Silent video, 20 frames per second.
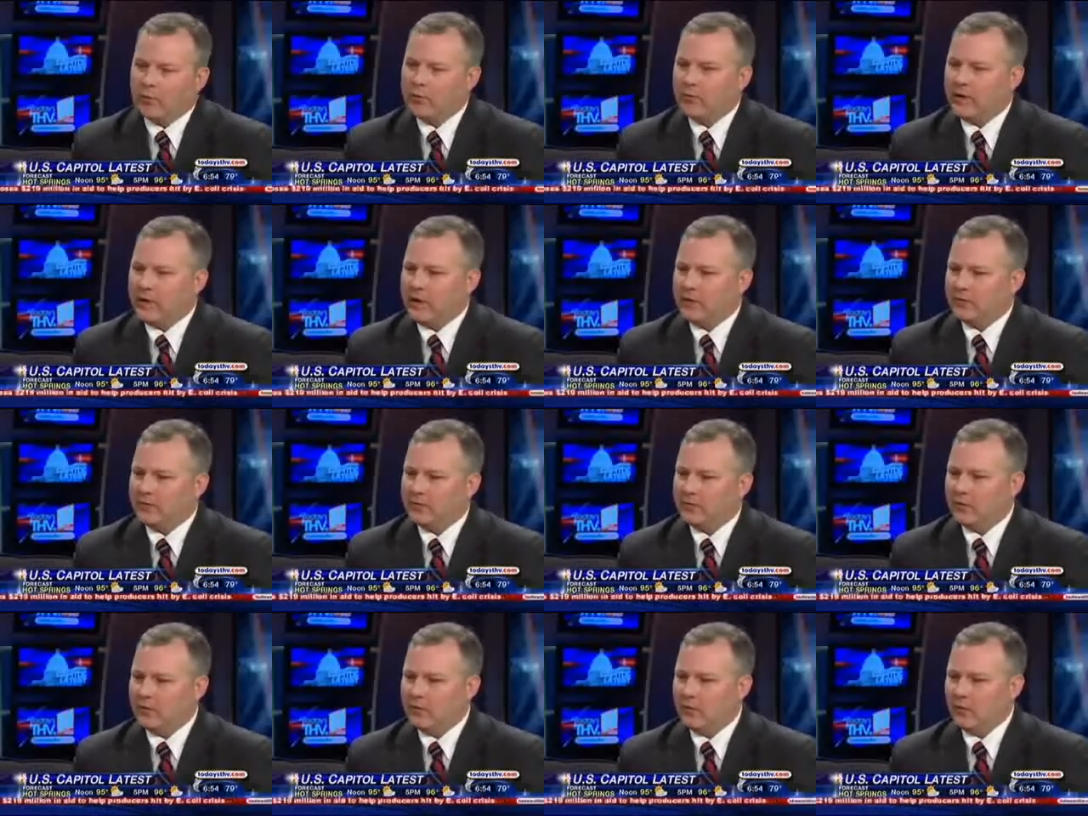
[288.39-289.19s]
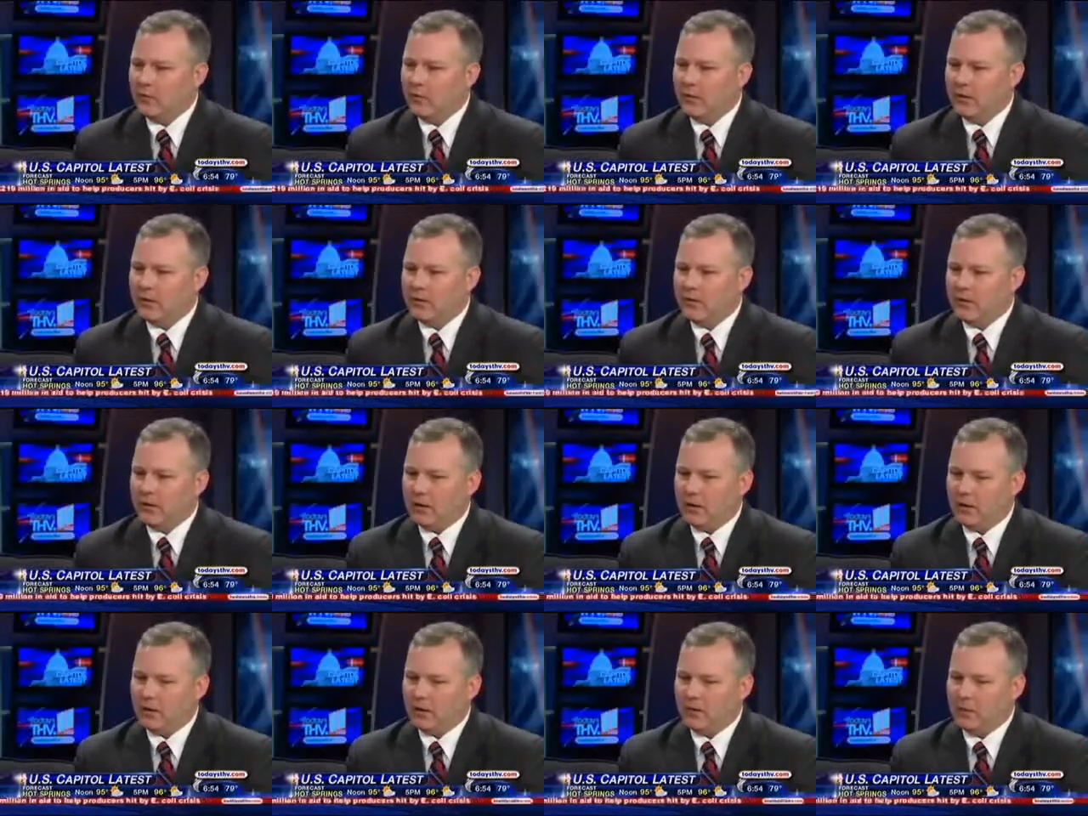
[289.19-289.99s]
going to have to deal with
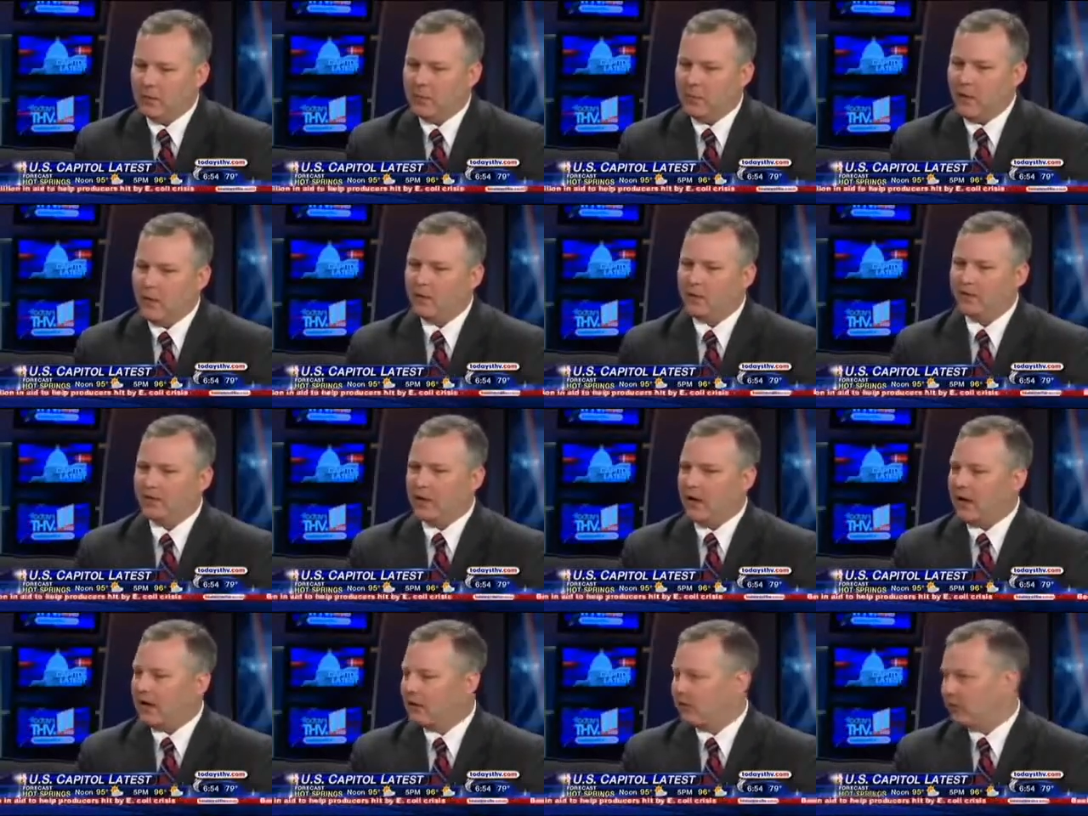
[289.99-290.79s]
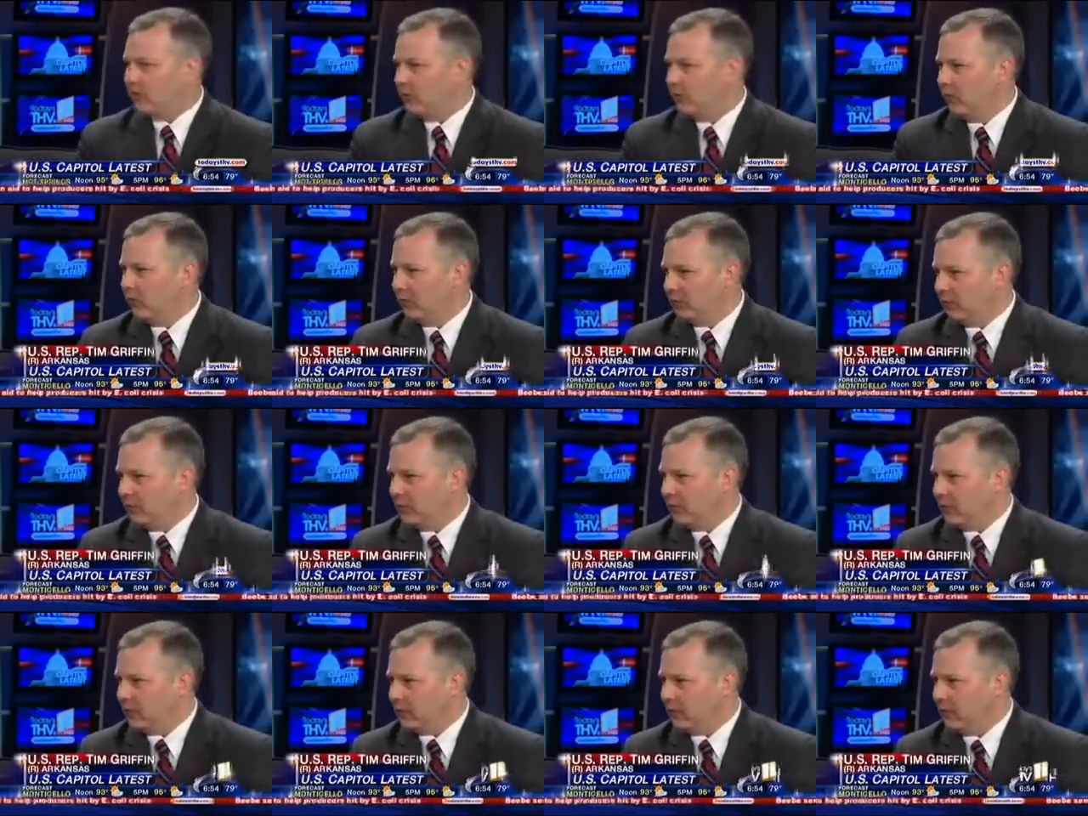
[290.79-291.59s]
both sides of the
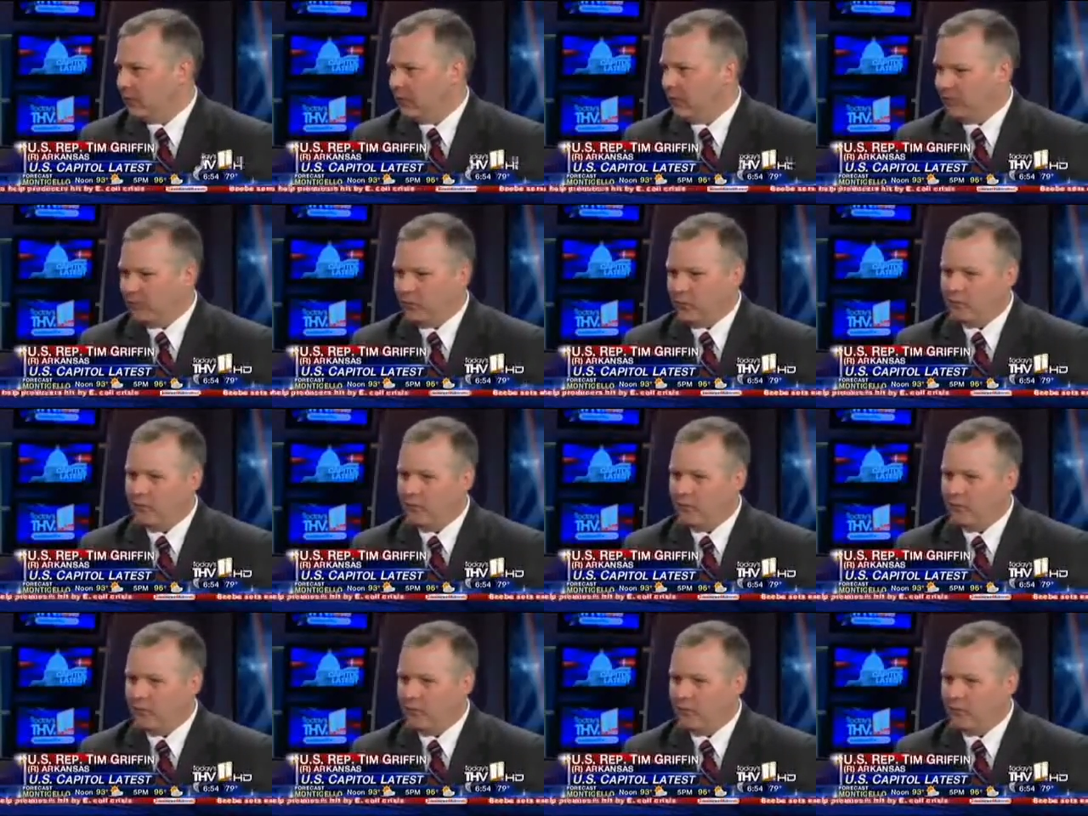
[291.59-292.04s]
federal budget.